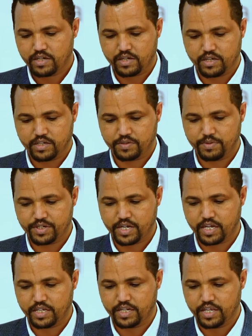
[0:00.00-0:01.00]

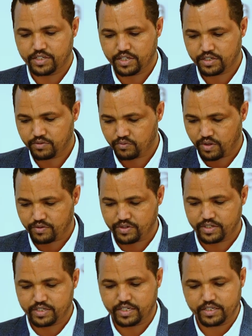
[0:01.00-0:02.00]
especially DHS
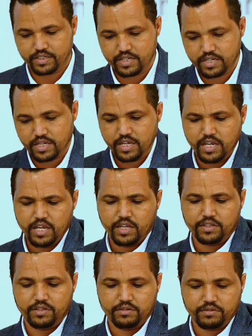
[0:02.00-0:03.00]
2060,
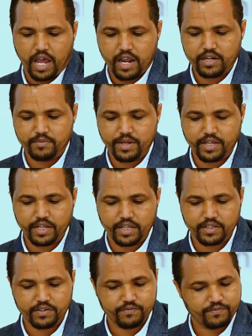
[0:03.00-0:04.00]
child
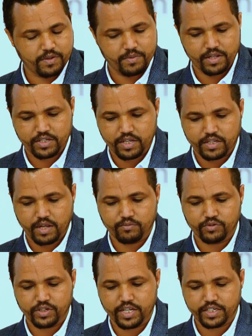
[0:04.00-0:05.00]
marriage, female genital
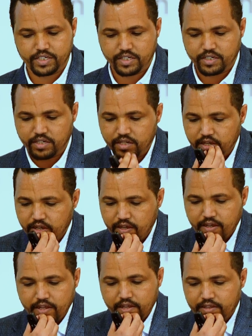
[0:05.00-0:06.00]
mutilation,
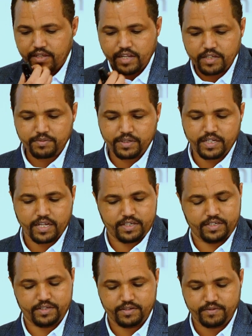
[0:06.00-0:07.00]
teenage
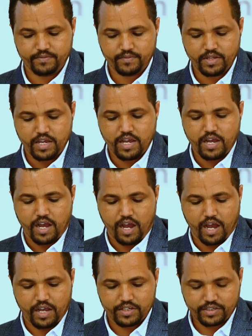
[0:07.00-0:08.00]
pregnancy.
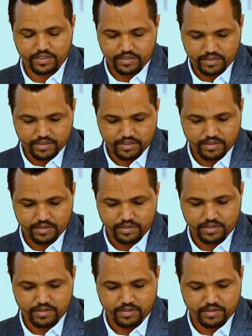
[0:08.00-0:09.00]
As
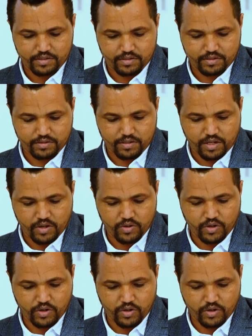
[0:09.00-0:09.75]
the